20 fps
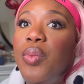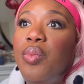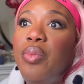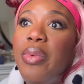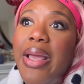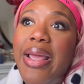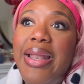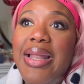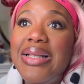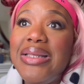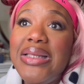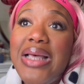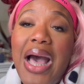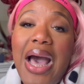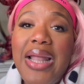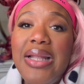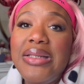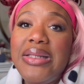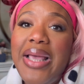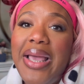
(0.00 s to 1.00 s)
it's
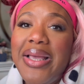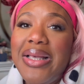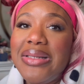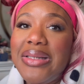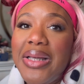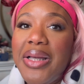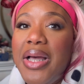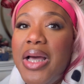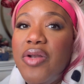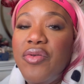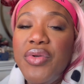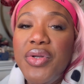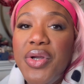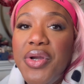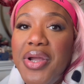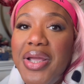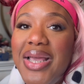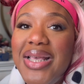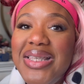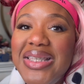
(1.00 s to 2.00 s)
hot as heck. It's like 100
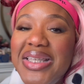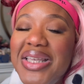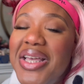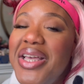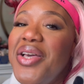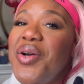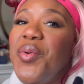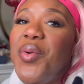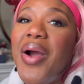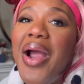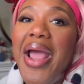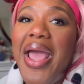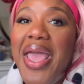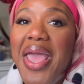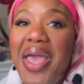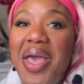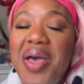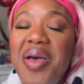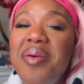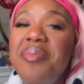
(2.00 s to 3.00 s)
degrees where I
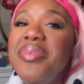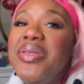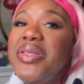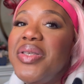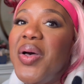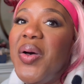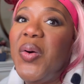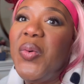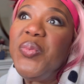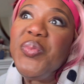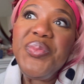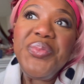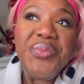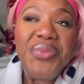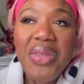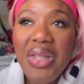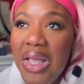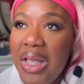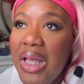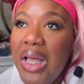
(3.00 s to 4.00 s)
am. So
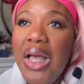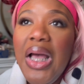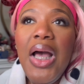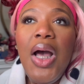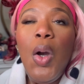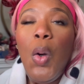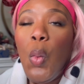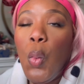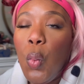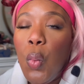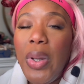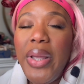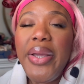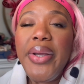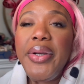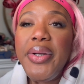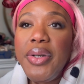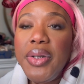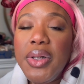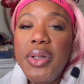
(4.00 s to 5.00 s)

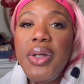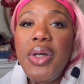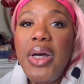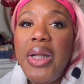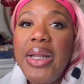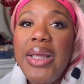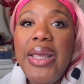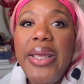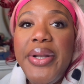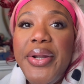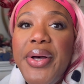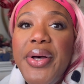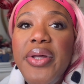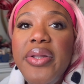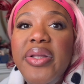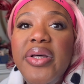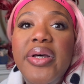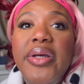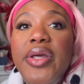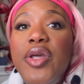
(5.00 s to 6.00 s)
we're gonna get all
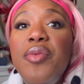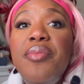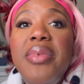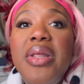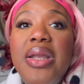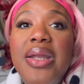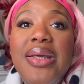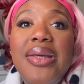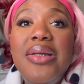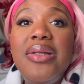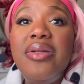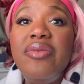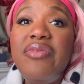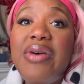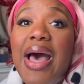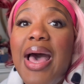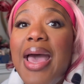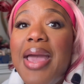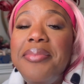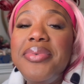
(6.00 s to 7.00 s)
the humidity and the
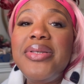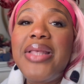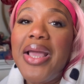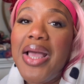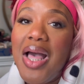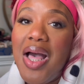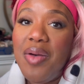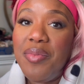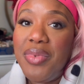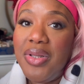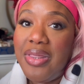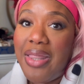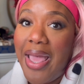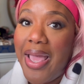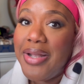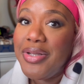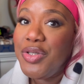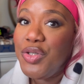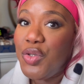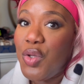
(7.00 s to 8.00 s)
vibes that come with
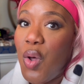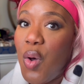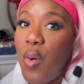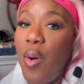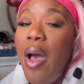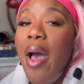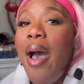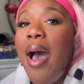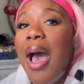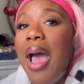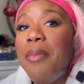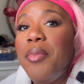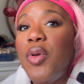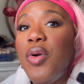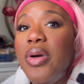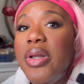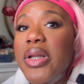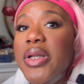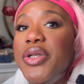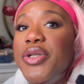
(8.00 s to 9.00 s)
that. So I'm
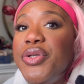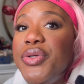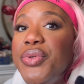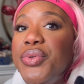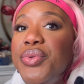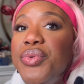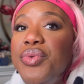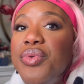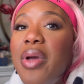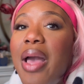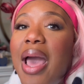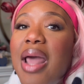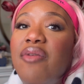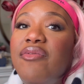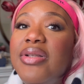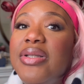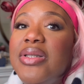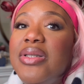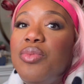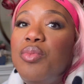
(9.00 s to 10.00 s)
gonna do kind of
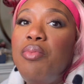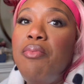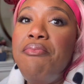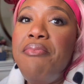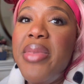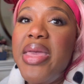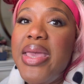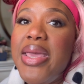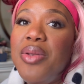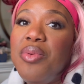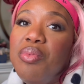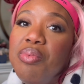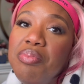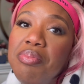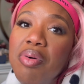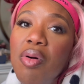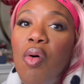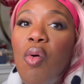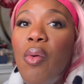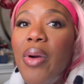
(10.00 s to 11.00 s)
a
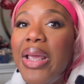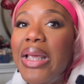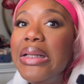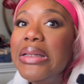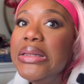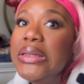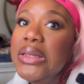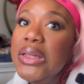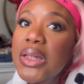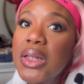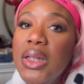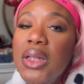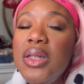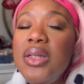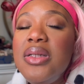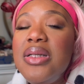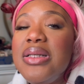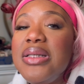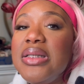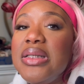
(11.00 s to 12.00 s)
midpoint
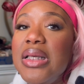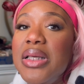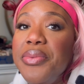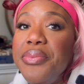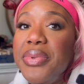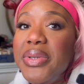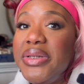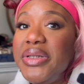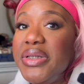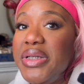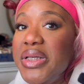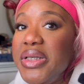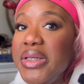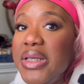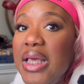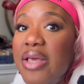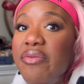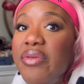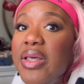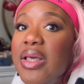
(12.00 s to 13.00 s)
to see what she's
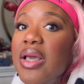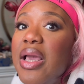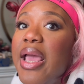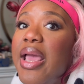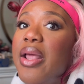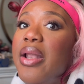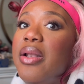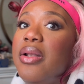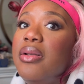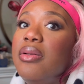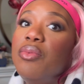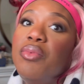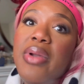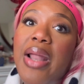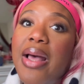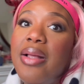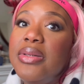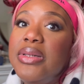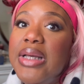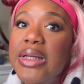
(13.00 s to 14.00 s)
giving, and
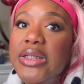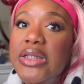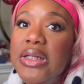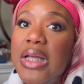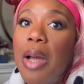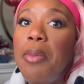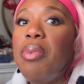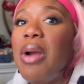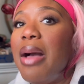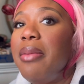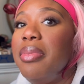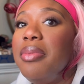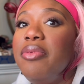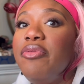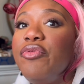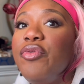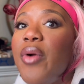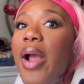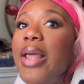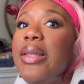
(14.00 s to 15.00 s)
without touching up, probably
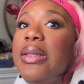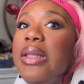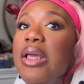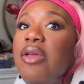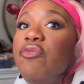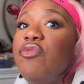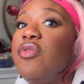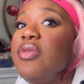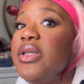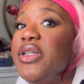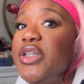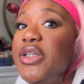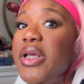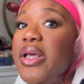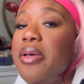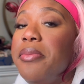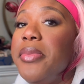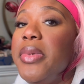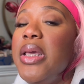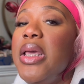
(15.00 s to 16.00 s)
before I leave for the
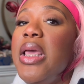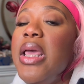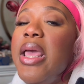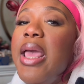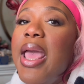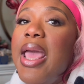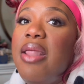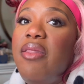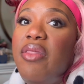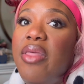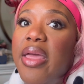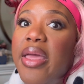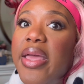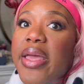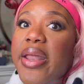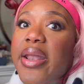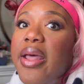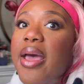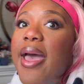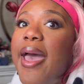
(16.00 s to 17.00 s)
gym. And
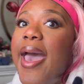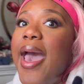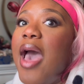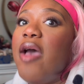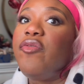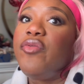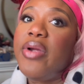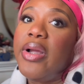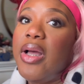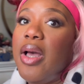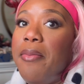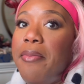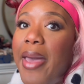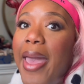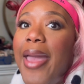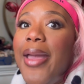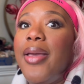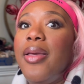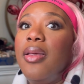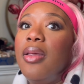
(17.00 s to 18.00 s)
then after I come
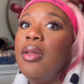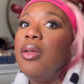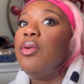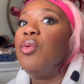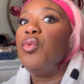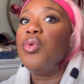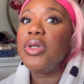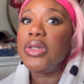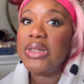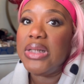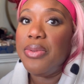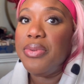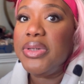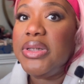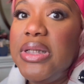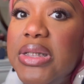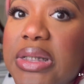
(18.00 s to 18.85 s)
back, we'll see what she's